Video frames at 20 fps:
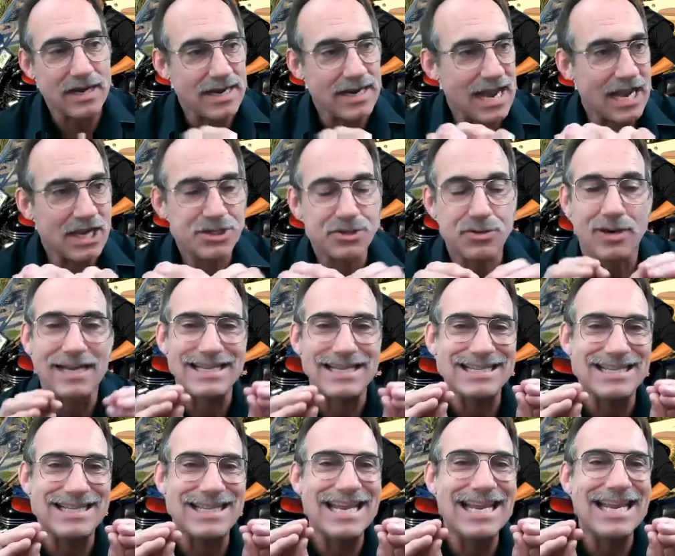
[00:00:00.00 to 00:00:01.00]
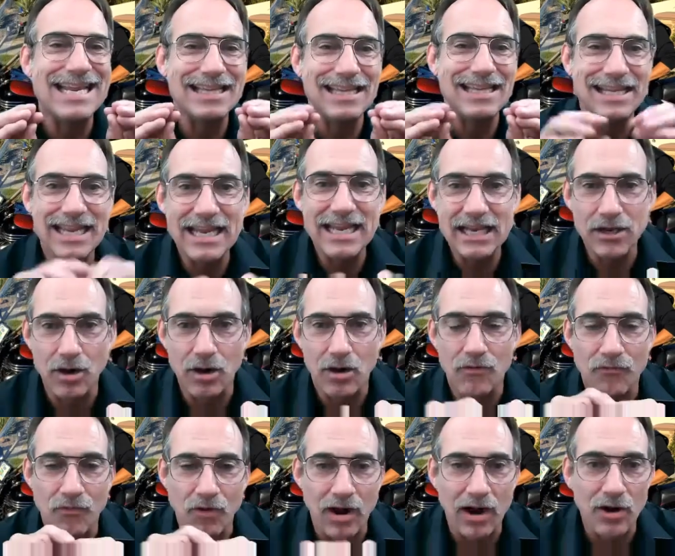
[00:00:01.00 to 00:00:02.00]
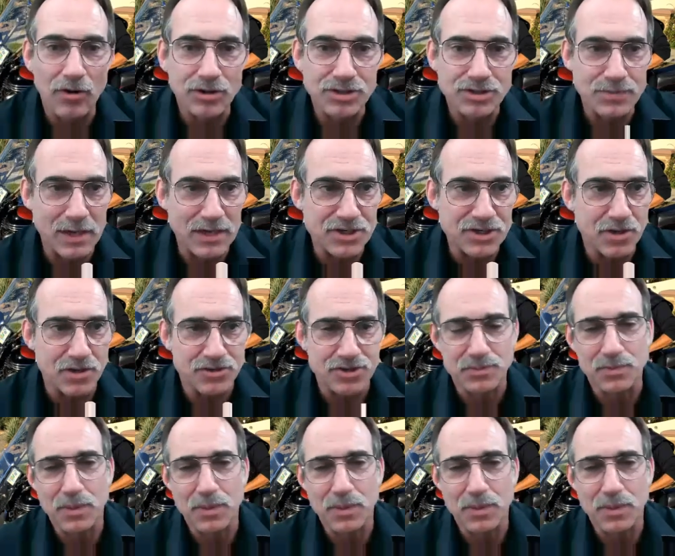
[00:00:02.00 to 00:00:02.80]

nastran is the leader for aerospace structures